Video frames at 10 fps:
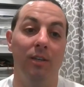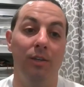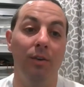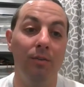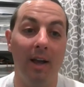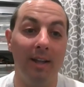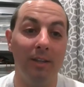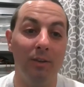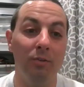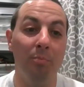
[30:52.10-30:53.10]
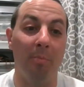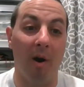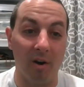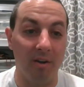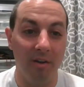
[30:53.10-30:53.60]
do not use
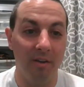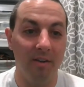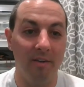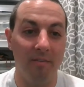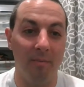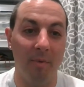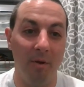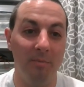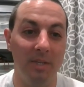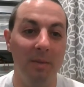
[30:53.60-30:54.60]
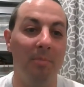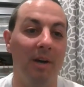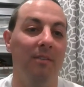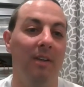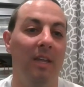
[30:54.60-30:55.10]
bark from Home Depot.